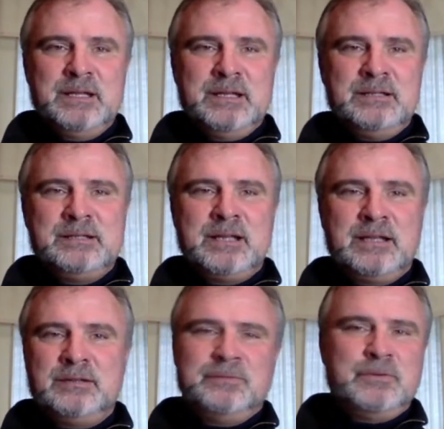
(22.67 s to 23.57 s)
It's
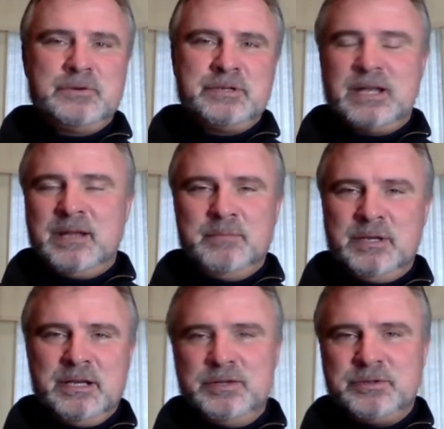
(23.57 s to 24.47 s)
not the first time
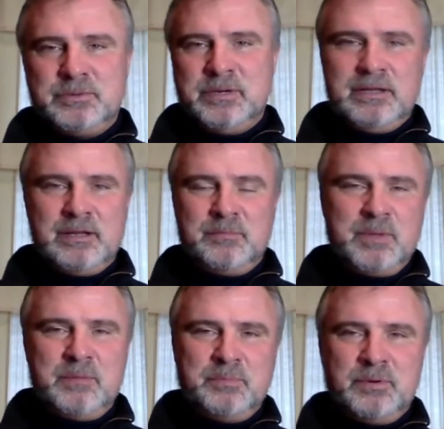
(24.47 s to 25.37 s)
in history that
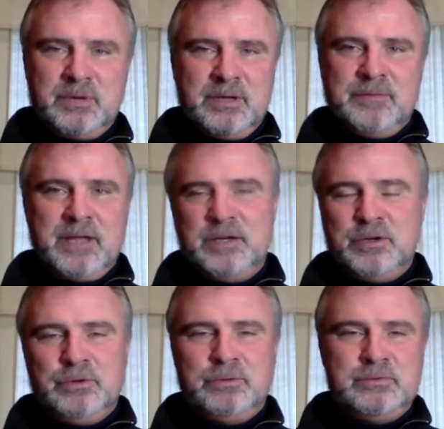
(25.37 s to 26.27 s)
people have had to
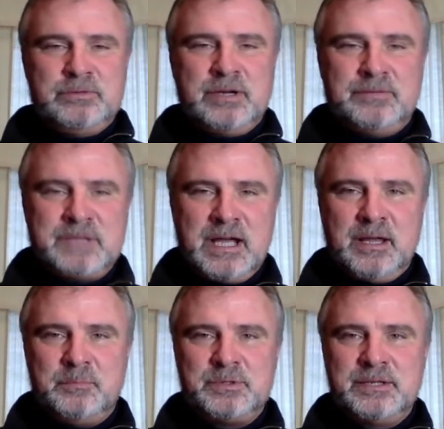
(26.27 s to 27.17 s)
go through tough
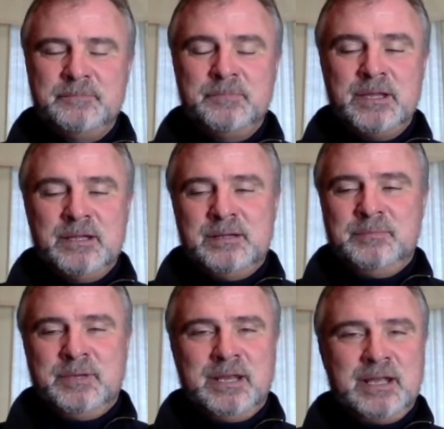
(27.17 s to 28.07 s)
times.
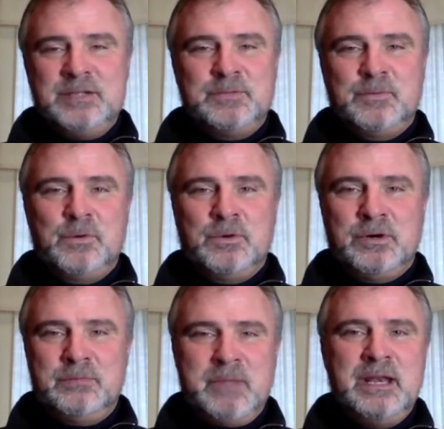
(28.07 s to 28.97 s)
But as
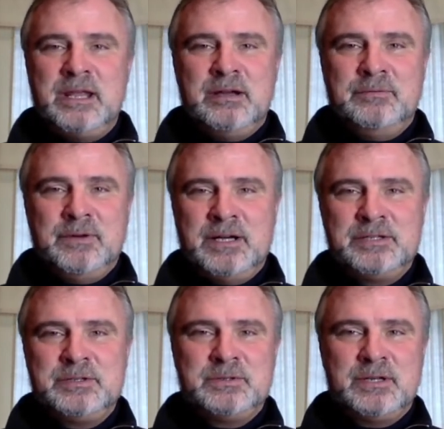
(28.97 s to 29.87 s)
for many of
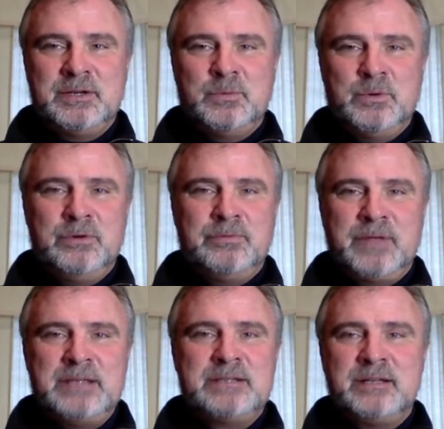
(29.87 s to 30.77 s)
us, we're
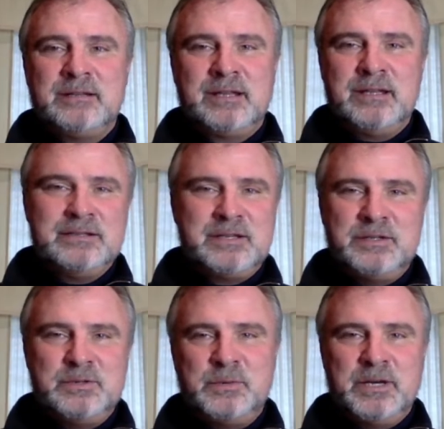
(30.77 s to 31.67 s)
facing things
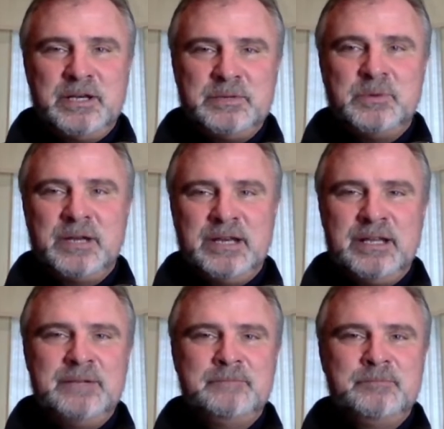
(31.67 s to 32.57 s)
in
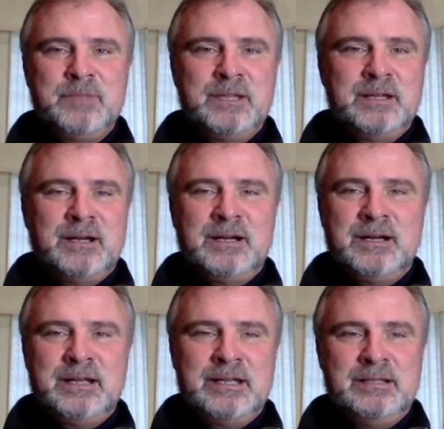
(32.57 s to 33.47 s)
2020,
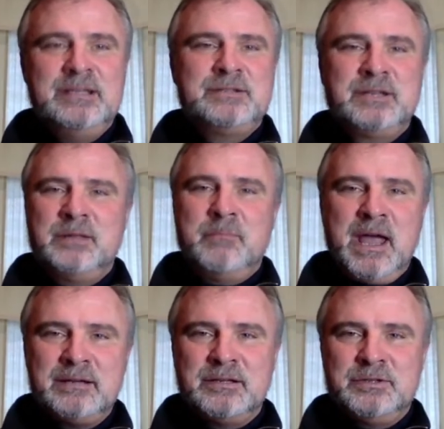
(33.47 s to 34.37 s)
at least to the
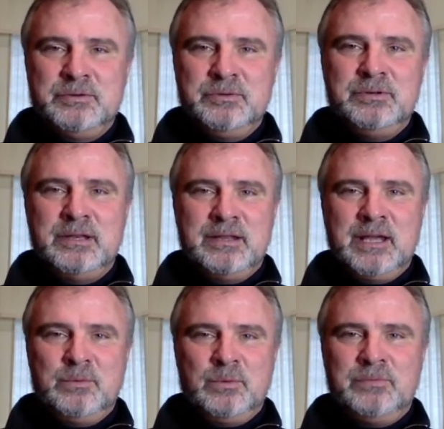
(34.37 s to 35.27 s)
magnitude
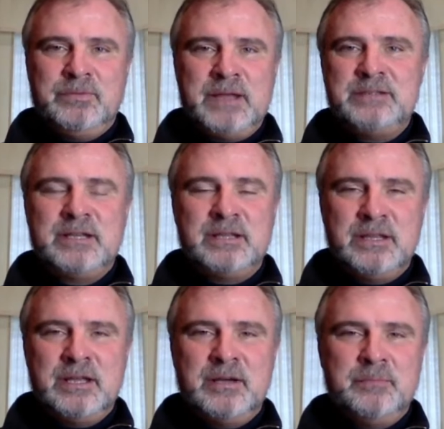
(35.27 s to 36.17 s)
that we're facing
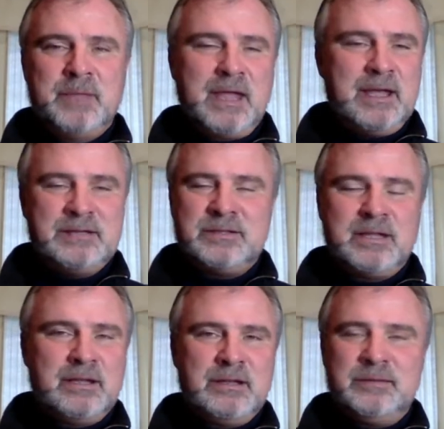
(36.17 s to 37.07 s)
them as
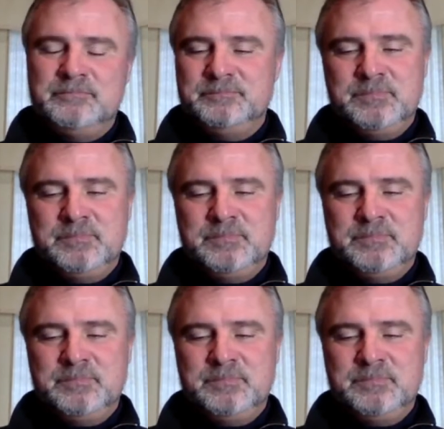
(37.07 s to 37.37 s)
they,